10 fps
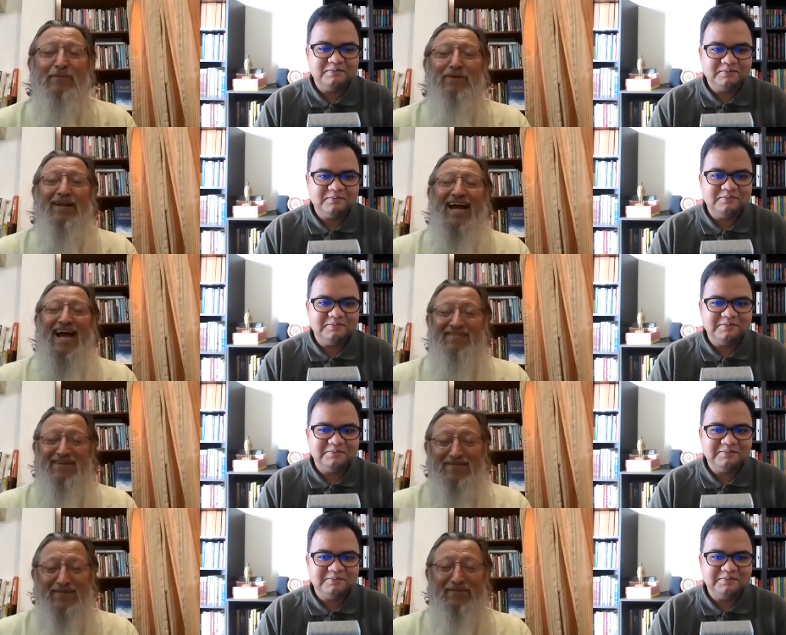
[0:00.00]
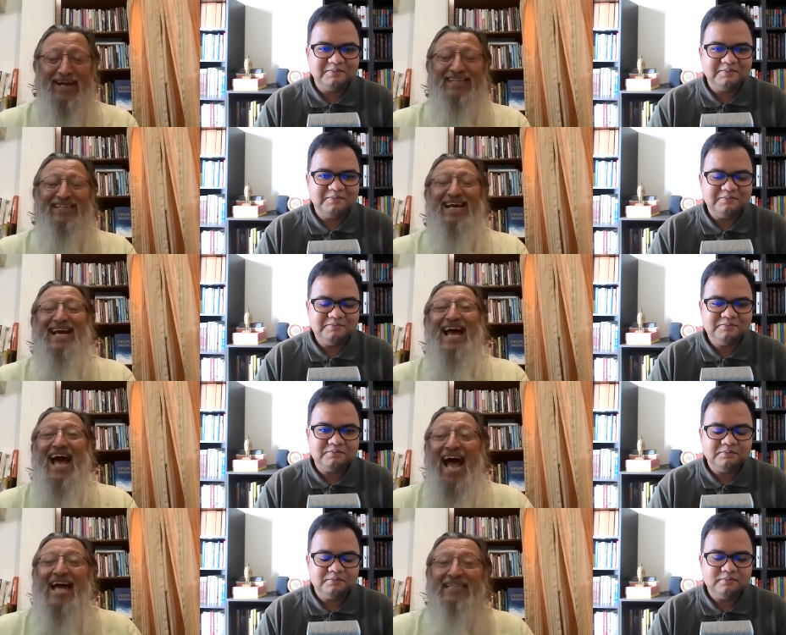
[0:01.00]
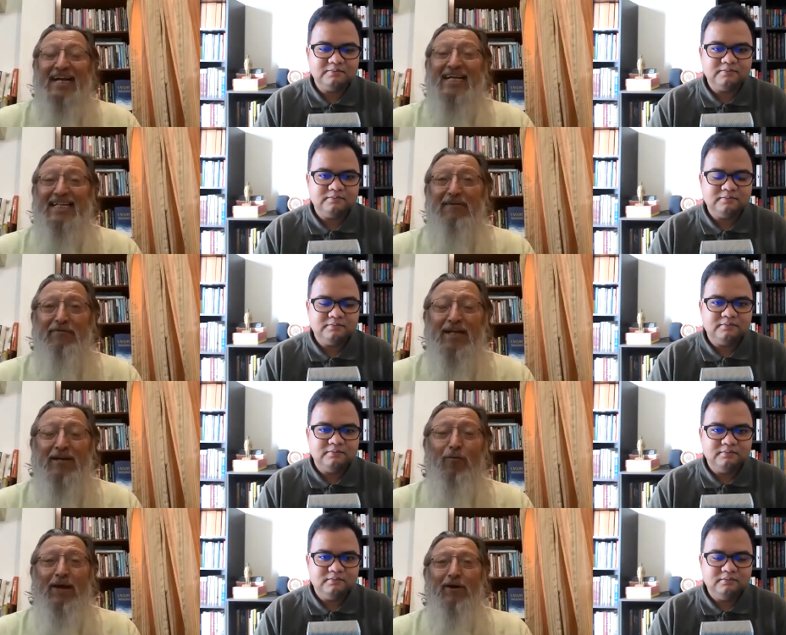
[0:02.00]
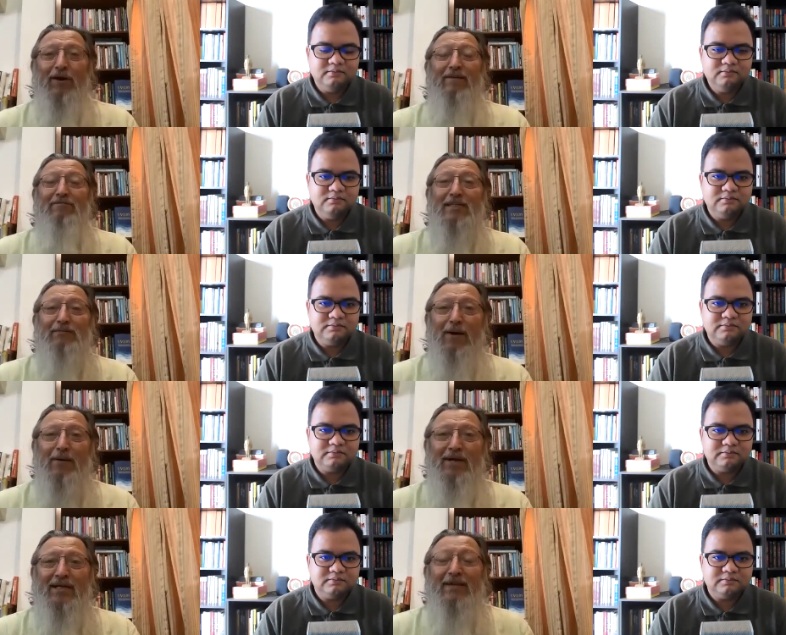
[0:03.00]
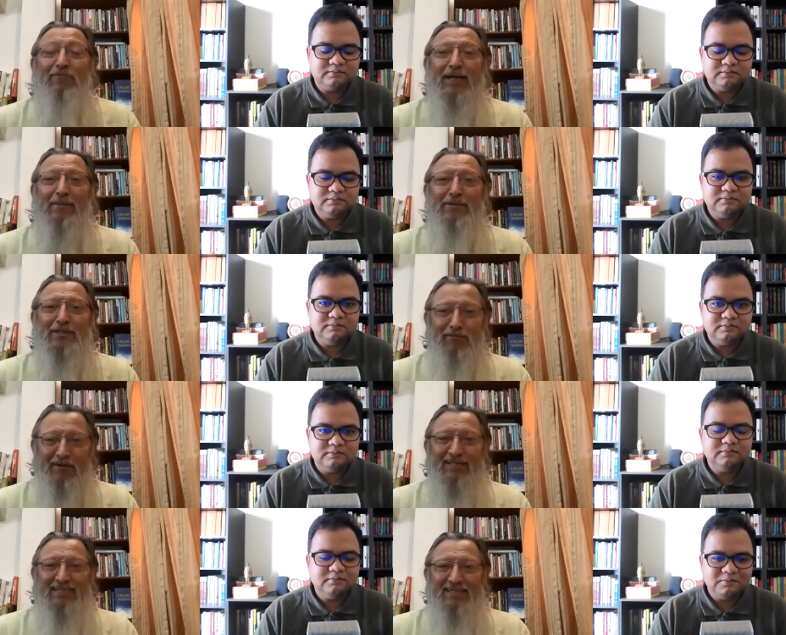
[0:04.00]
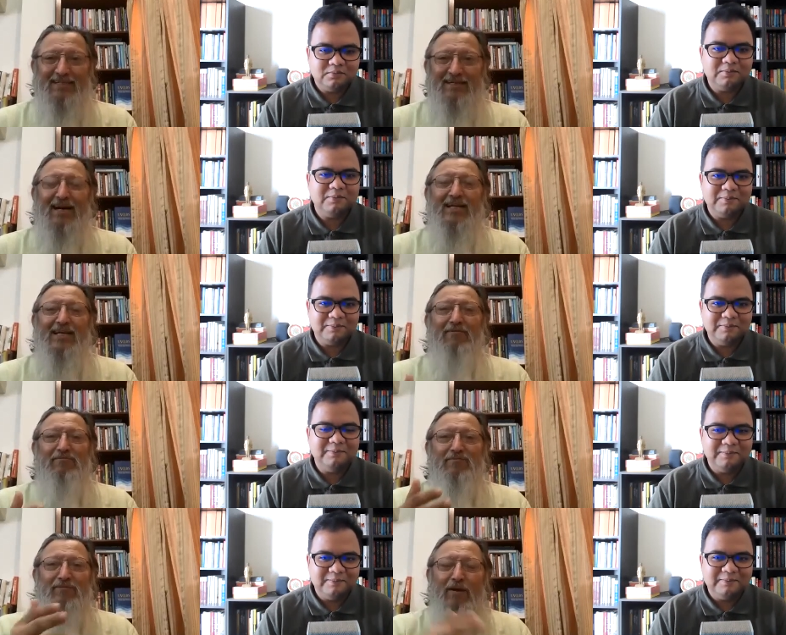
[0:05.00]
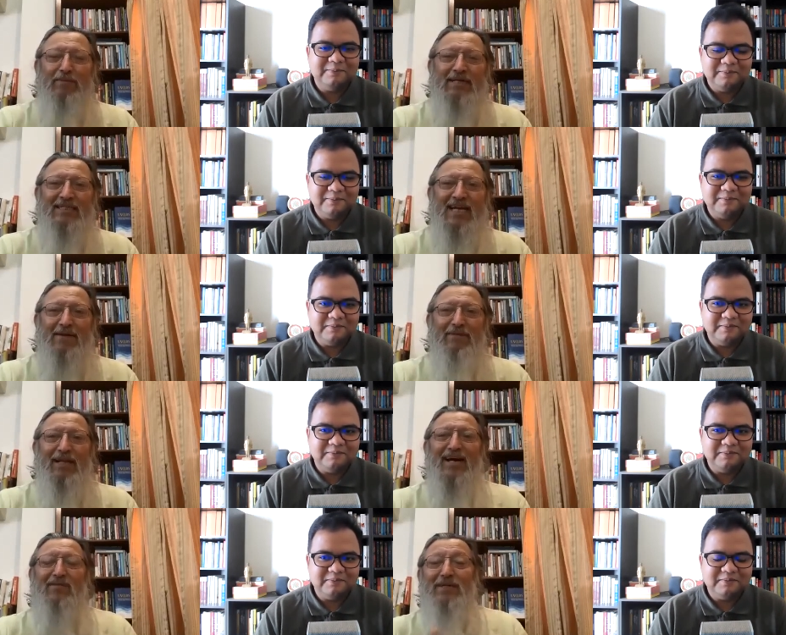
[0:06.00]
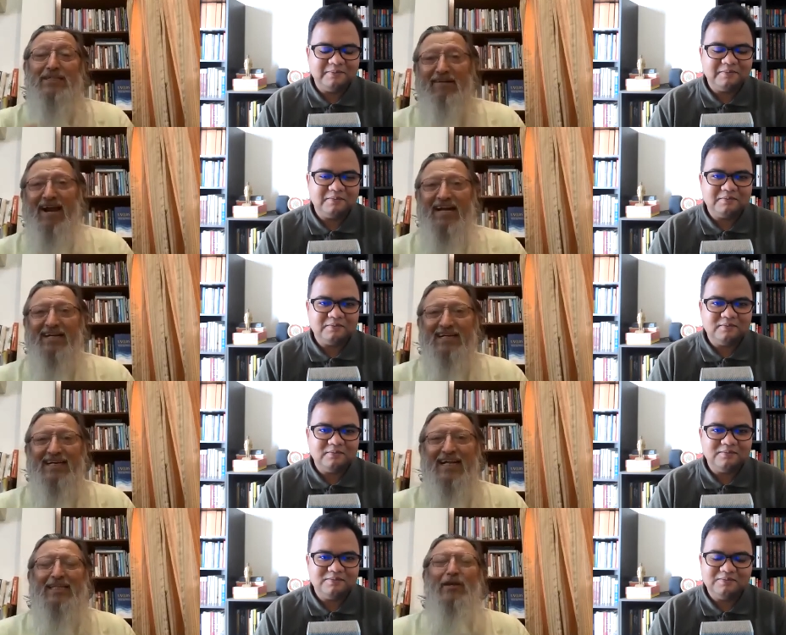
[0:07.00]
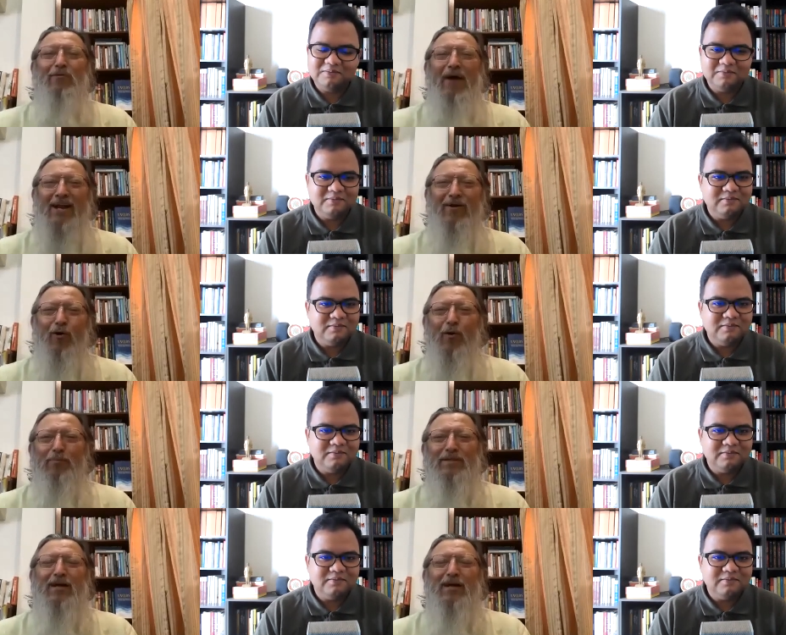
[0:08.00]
Speaker 1: people have, I'm impressed. Suddenly they feel, oh my God, if this is permanent, then what happens to us? Mm-hmm. Earlier, governments came and governments went. So you had a hope